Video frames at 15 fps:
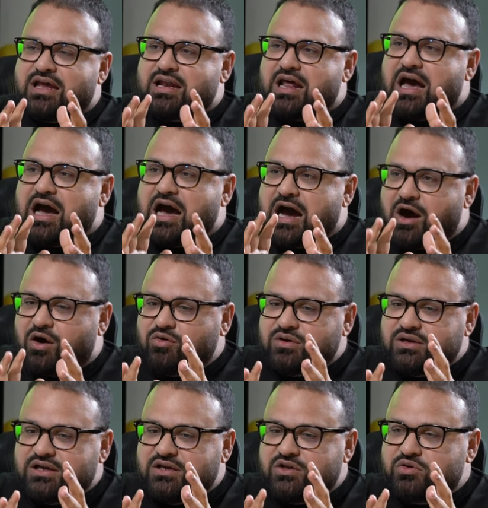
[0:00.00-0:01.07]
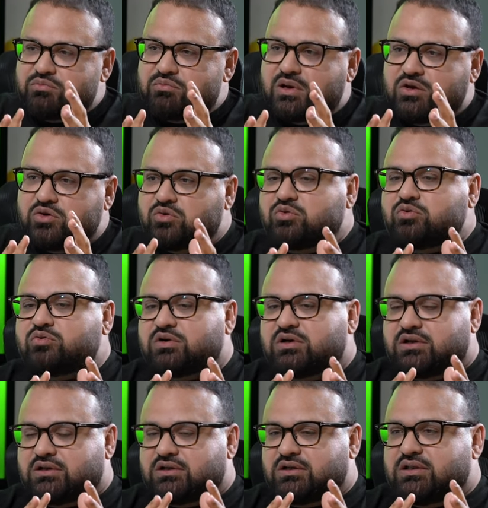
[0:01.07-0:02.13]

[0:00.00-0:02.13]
and how did you maneuver